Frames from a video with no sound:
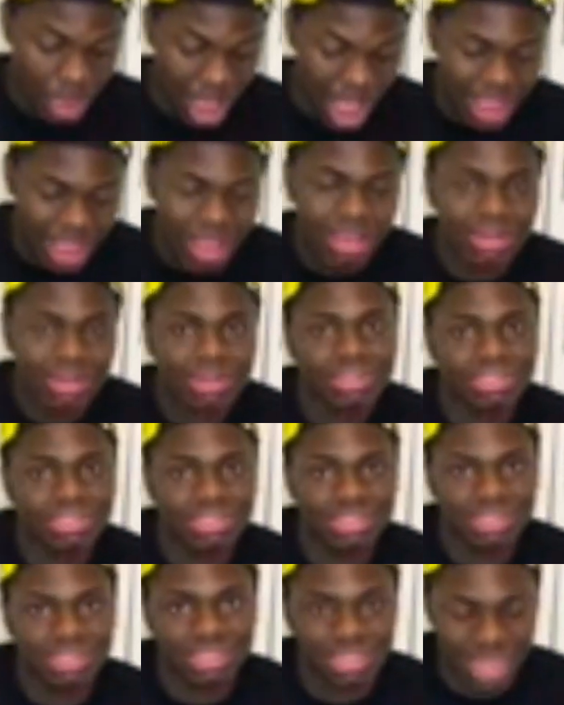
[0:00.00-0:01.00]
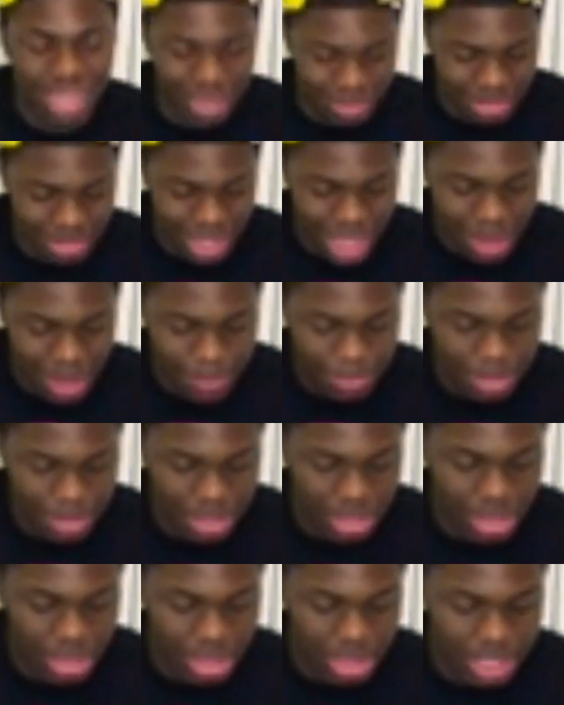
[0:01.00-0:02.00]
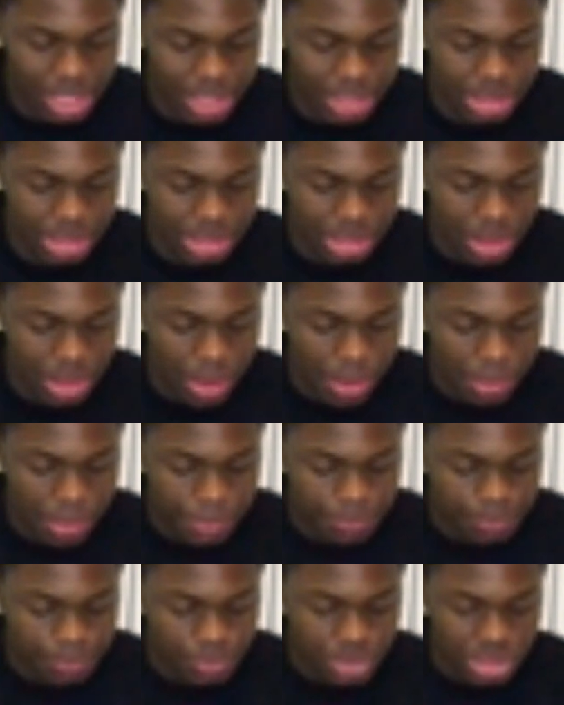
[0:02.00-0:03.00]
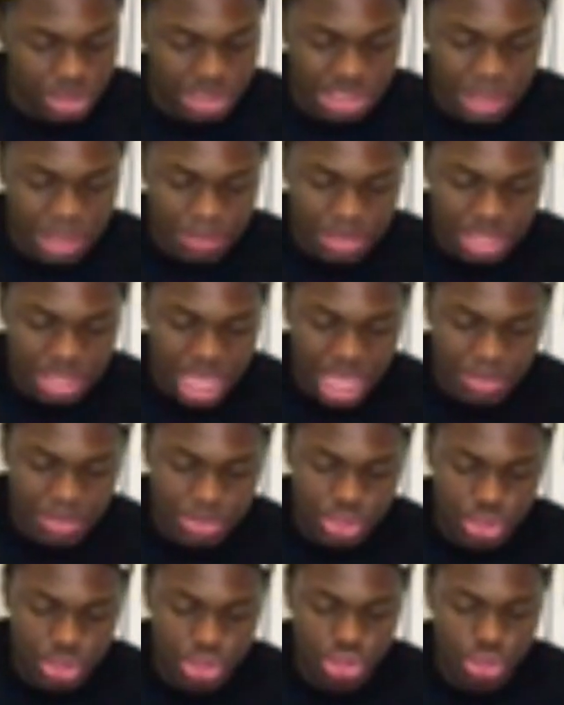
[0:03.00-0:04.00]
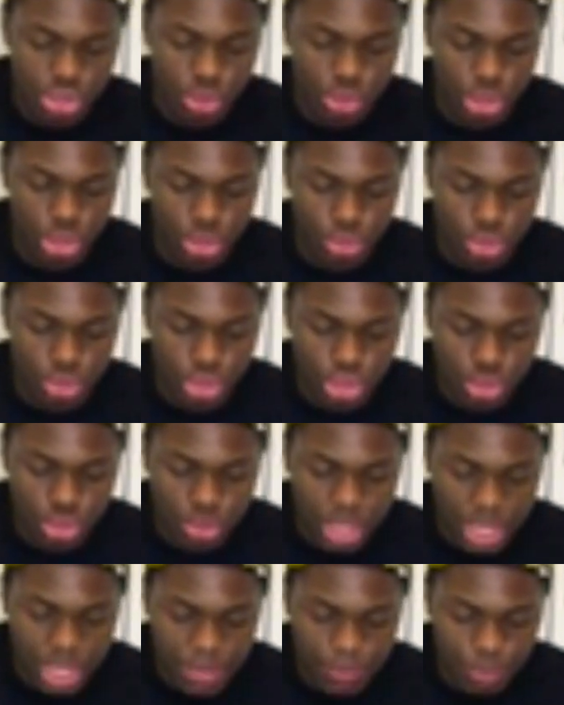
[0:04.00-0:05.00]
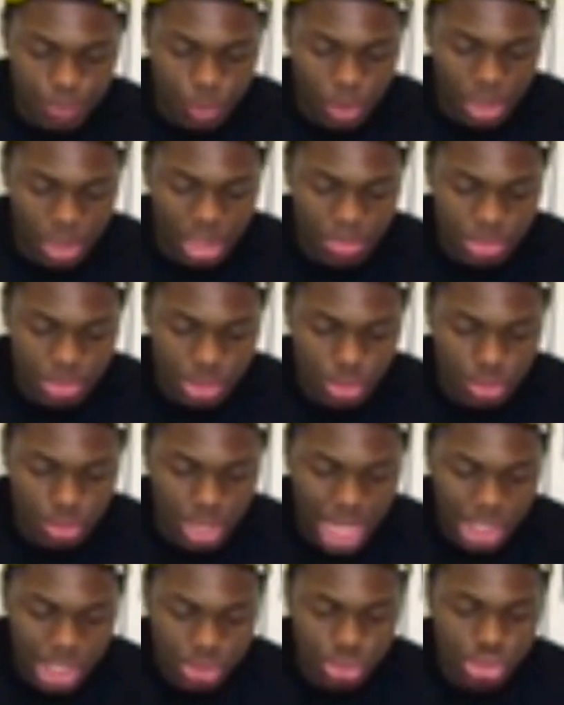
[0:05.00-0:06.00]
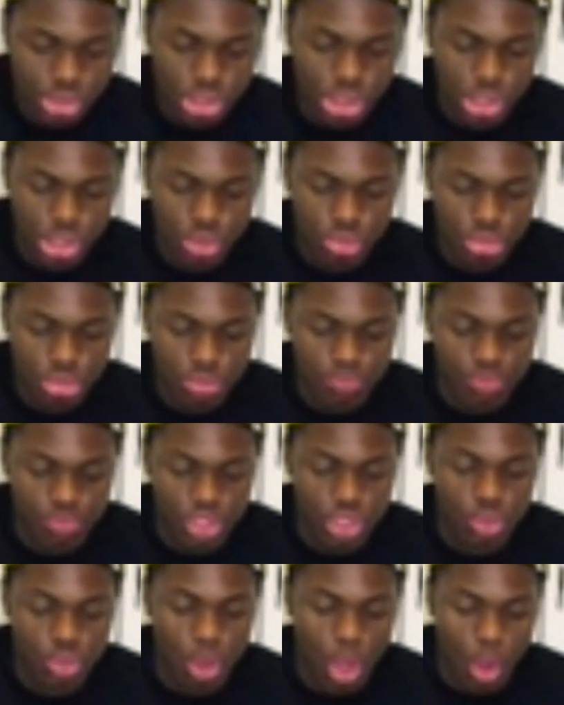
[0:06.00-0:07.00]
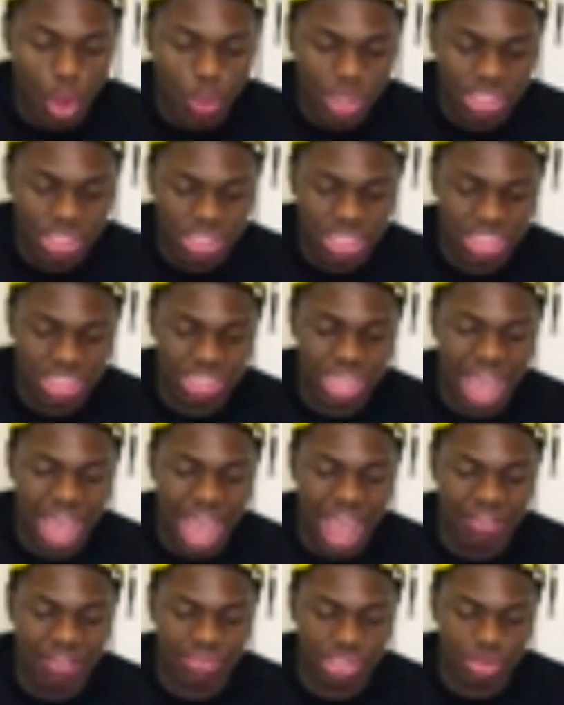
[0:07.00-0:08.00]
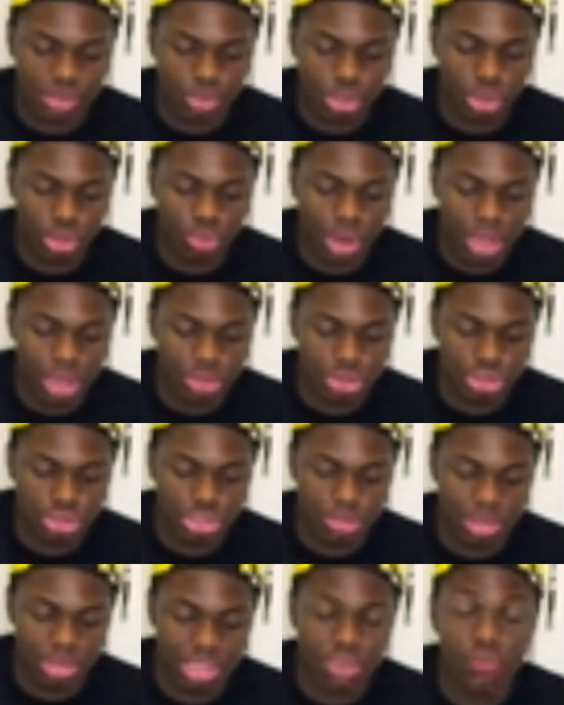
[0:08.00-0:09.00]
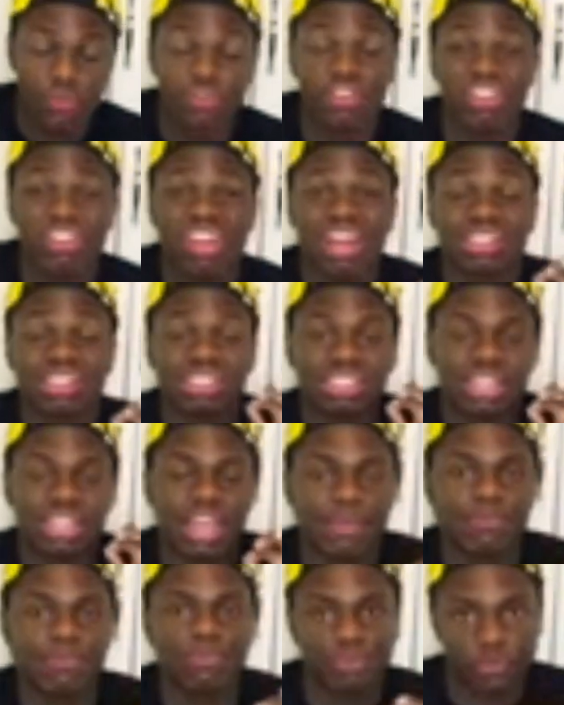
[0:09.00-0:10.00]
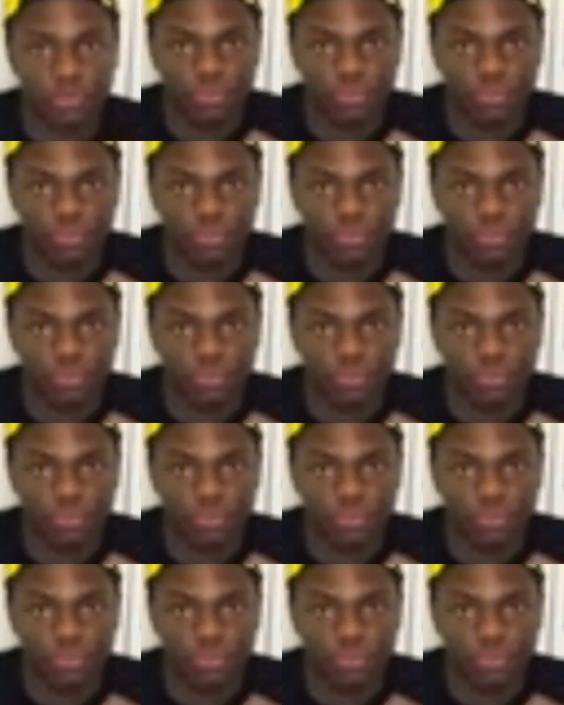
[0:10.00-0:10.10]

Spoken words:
I understand that, because sometimes you're so used to it, or it comes so natural to you, that you always need to have someone around you to make you feel that same